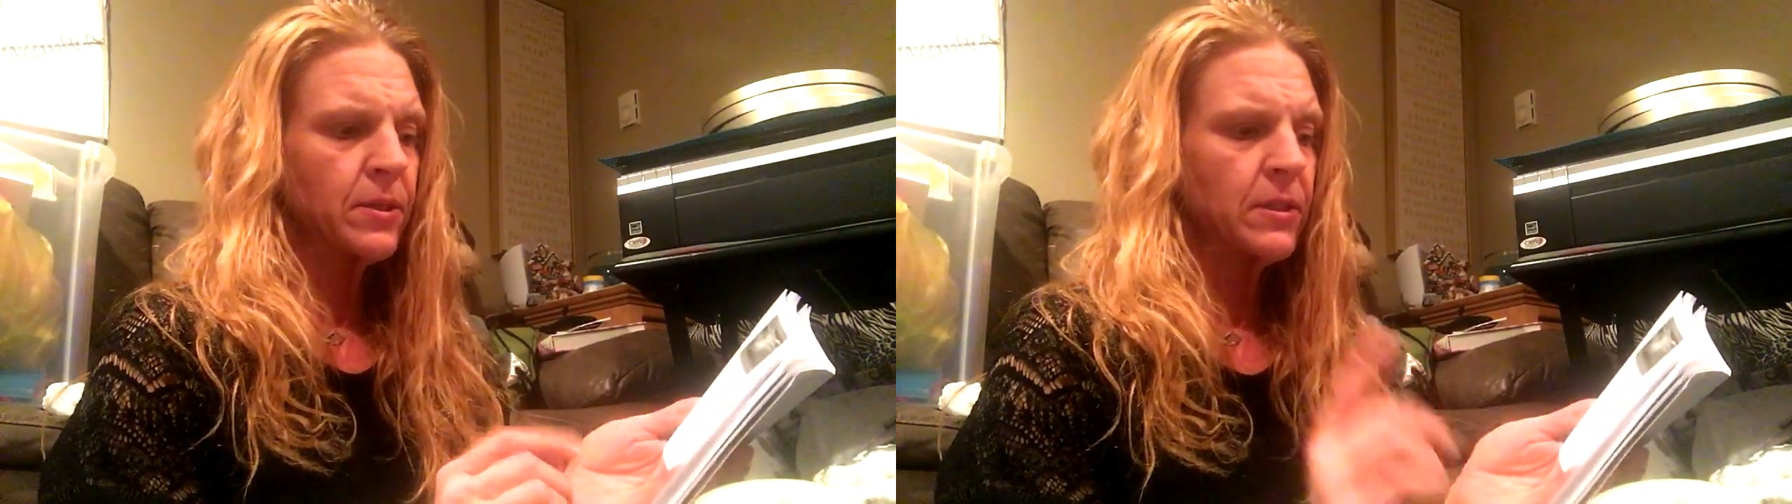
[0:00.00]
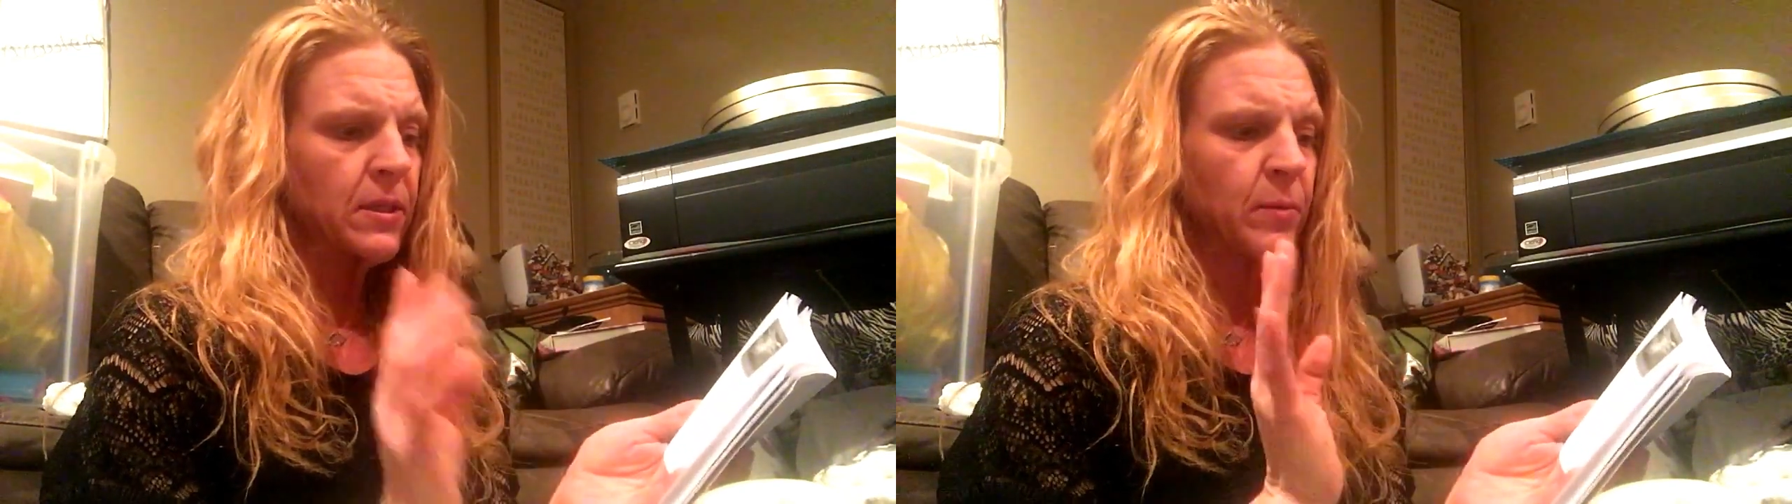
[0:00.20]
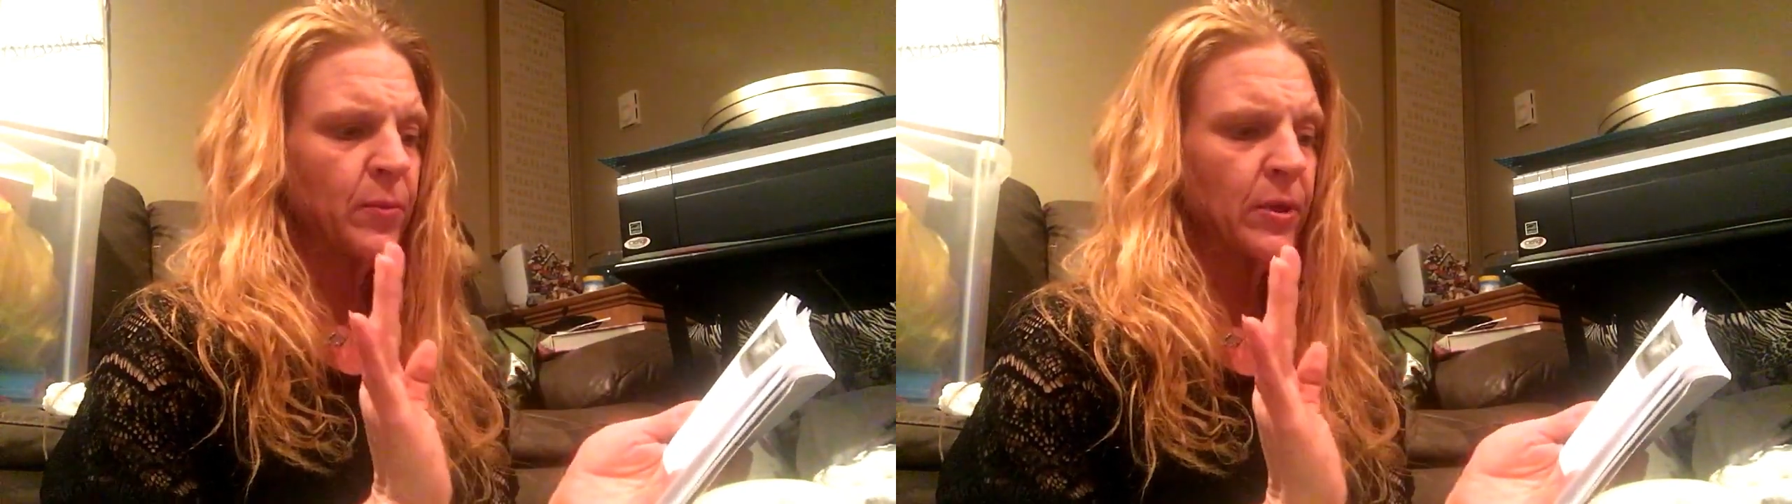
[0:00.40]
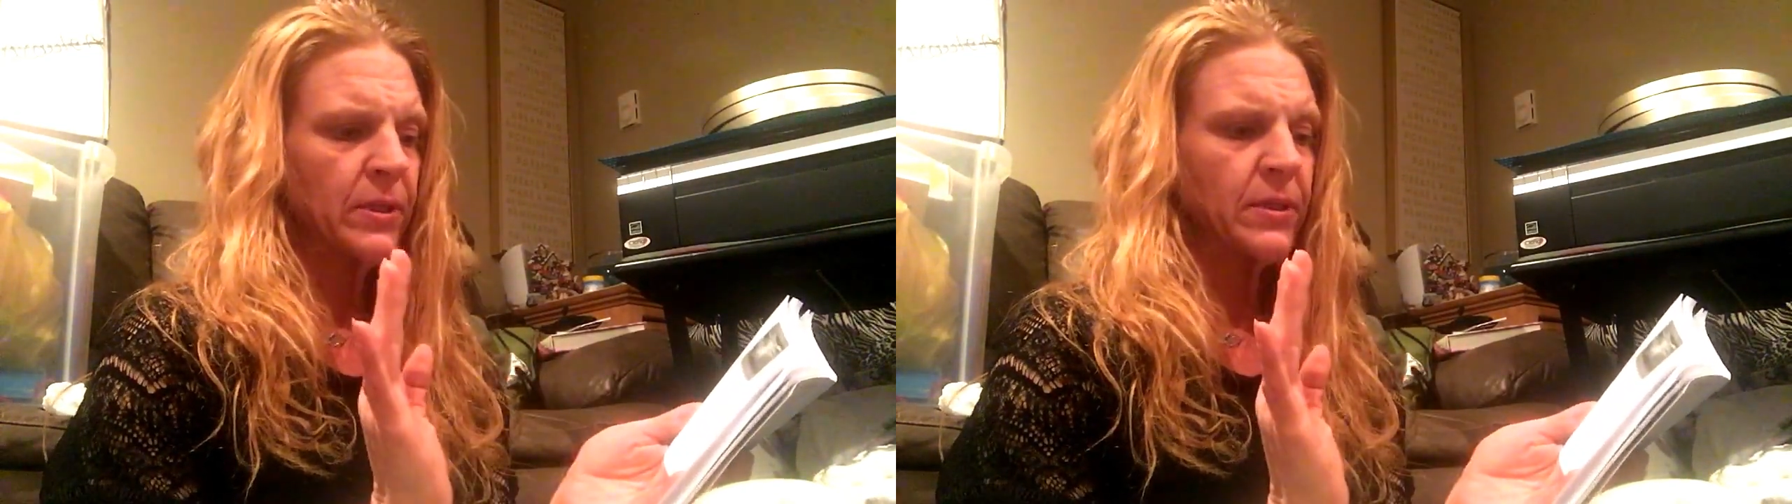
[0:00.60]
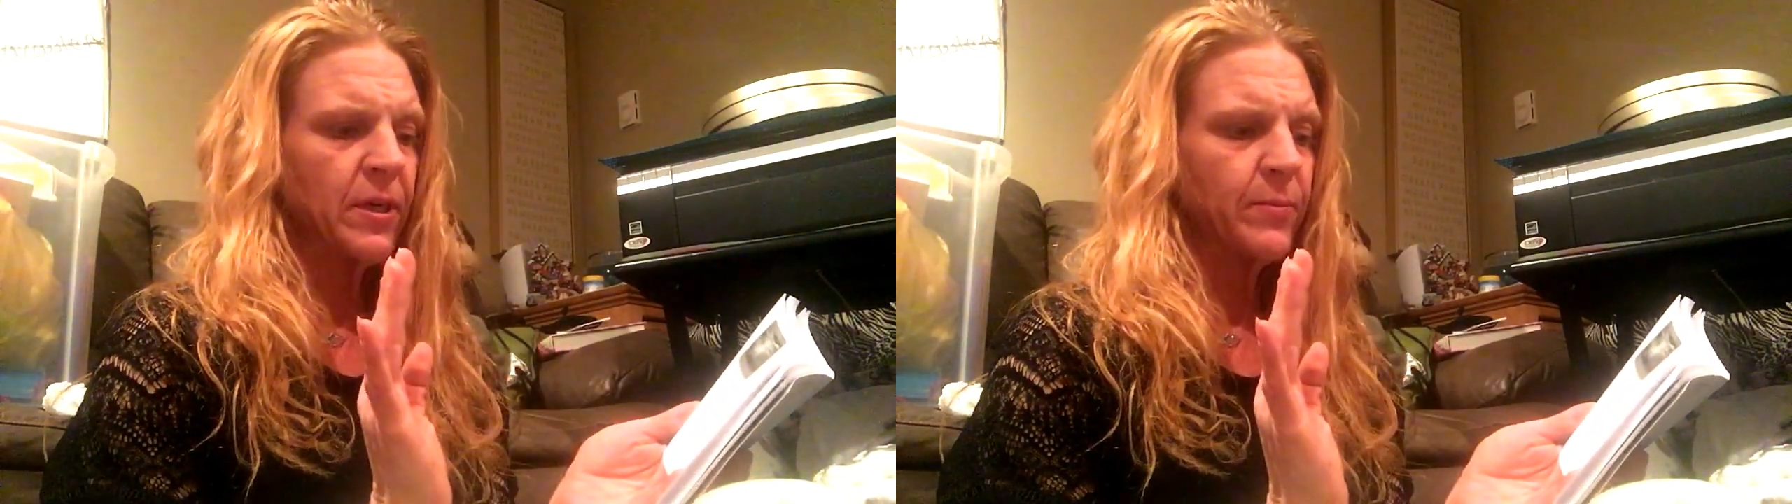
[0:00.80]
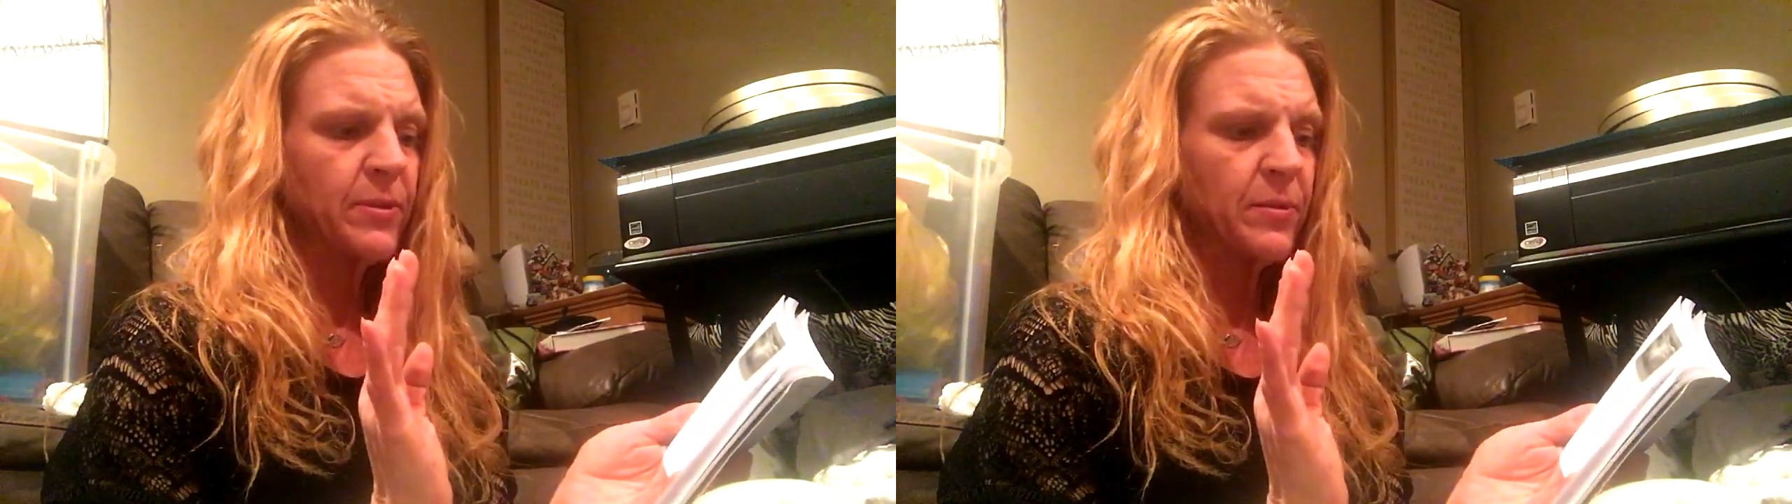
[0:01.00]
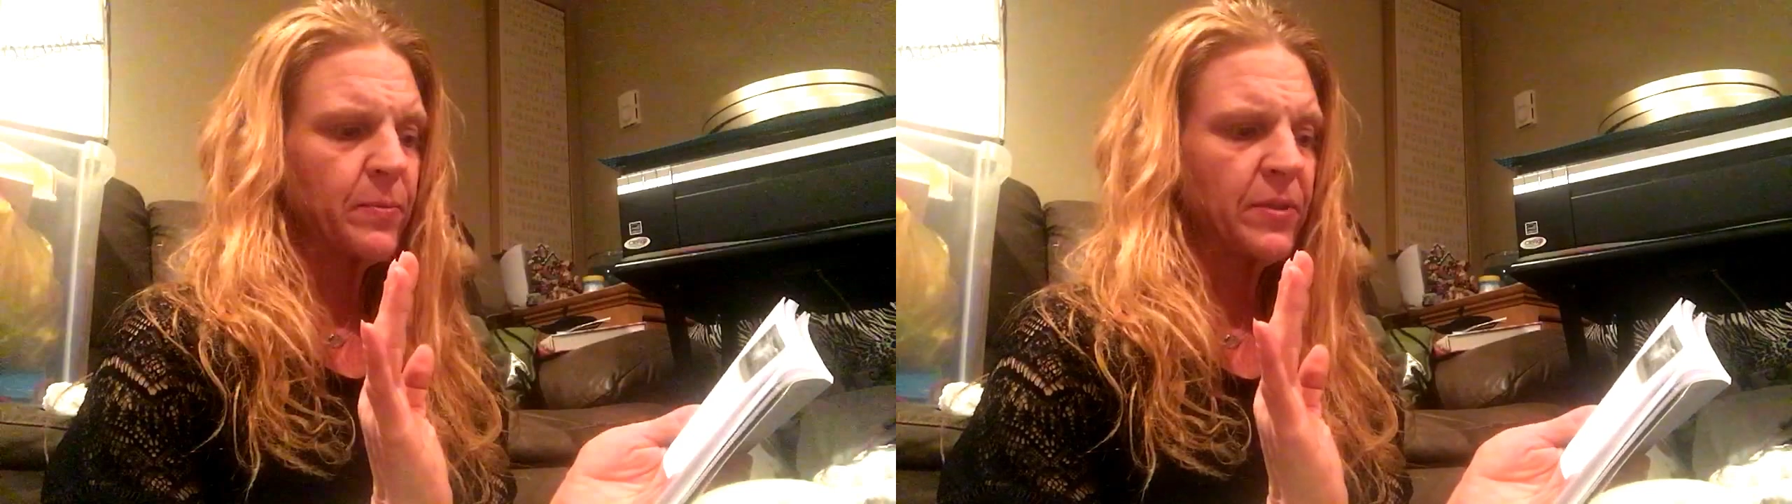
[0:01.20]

just an important tip to